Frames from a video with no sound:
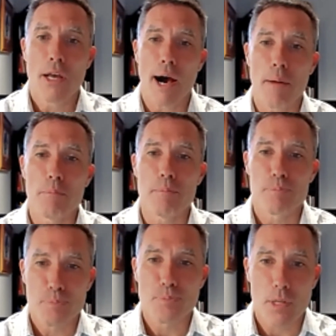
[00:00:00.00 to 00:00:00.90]

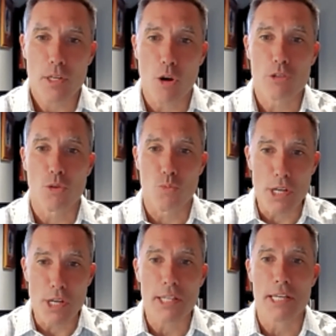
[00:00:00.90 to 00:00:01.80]
to
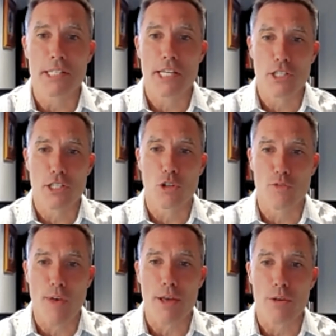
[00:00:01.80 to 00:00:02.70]
really teach
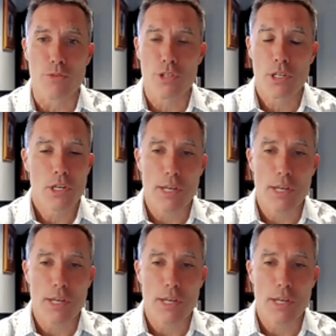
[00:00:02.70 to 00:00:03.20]
those values.